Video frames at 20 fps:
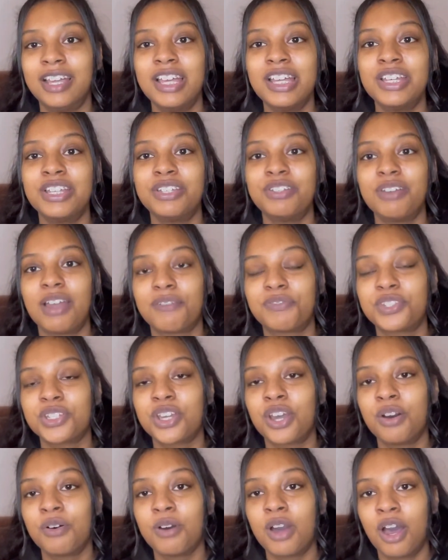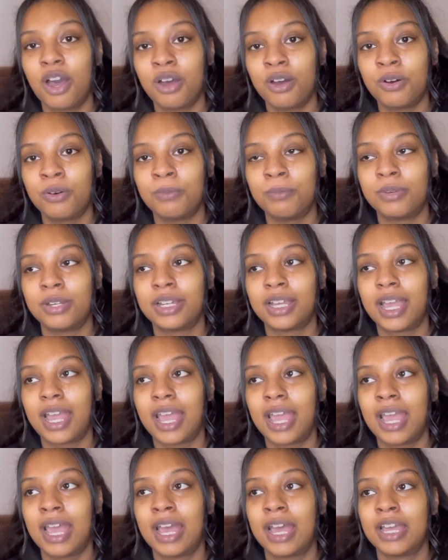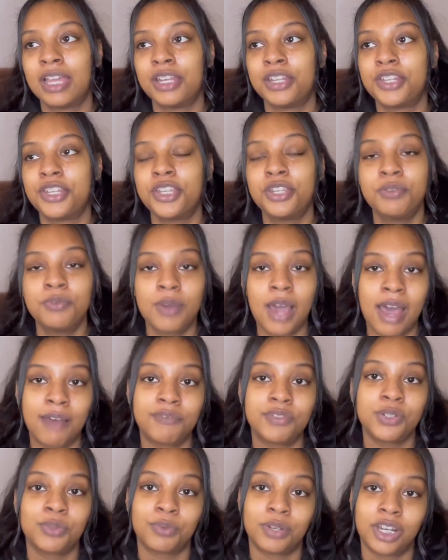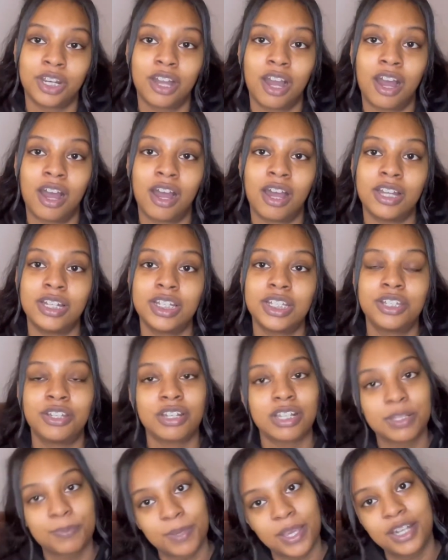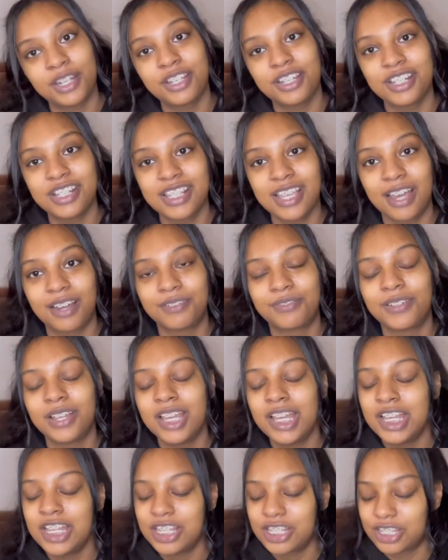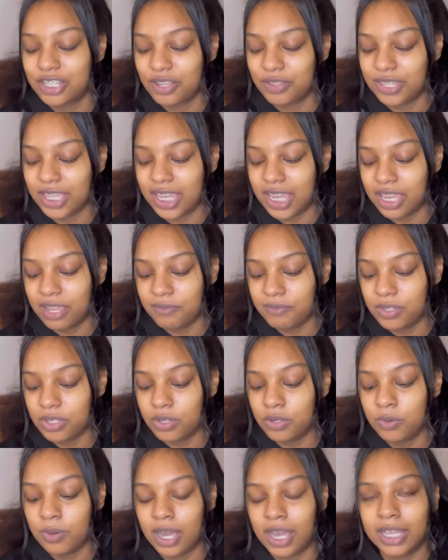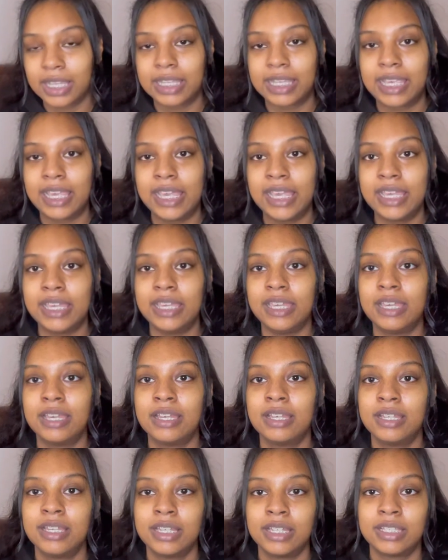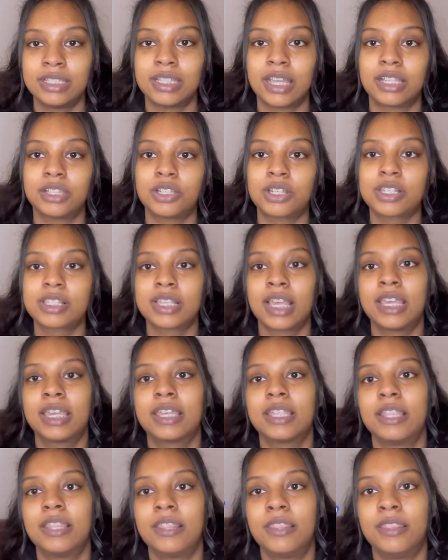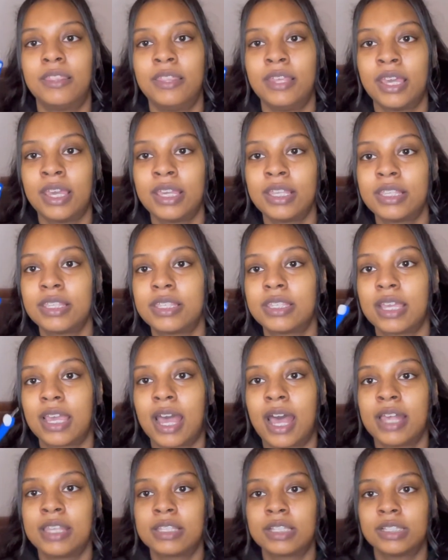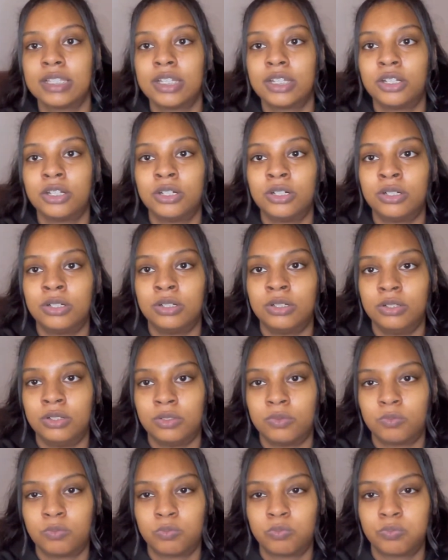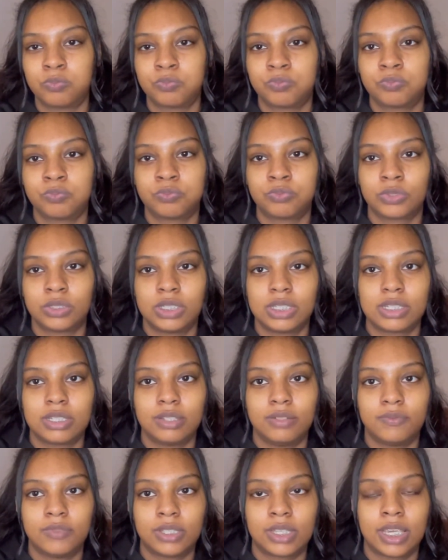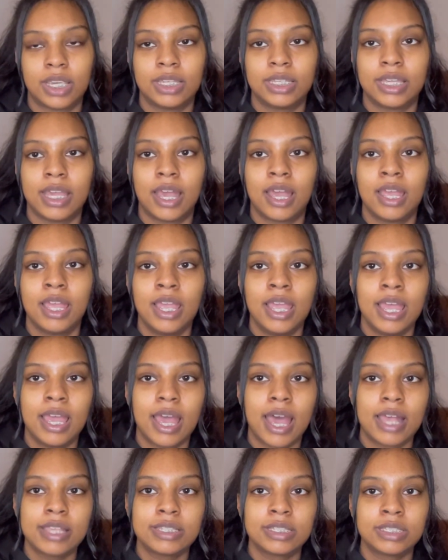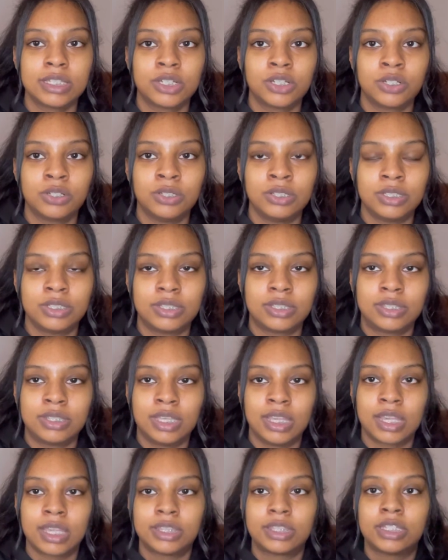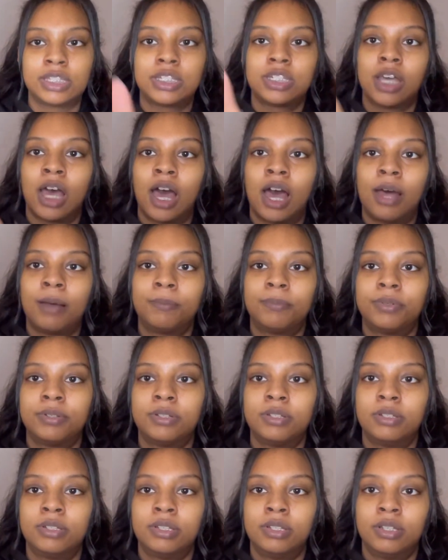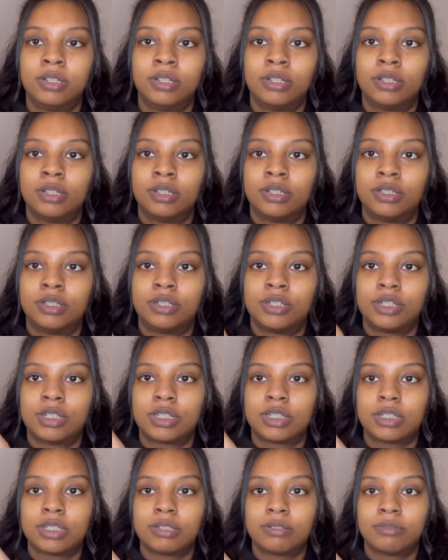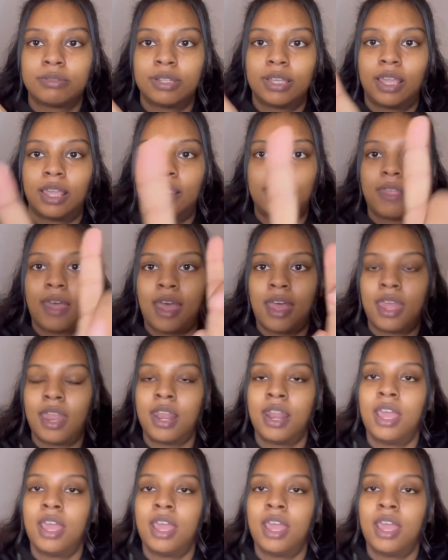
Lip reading: You have to go home and you have to work on your expander yourself. So they give you a key that looks like this. It has a little, it has a little thing at the top, just like that.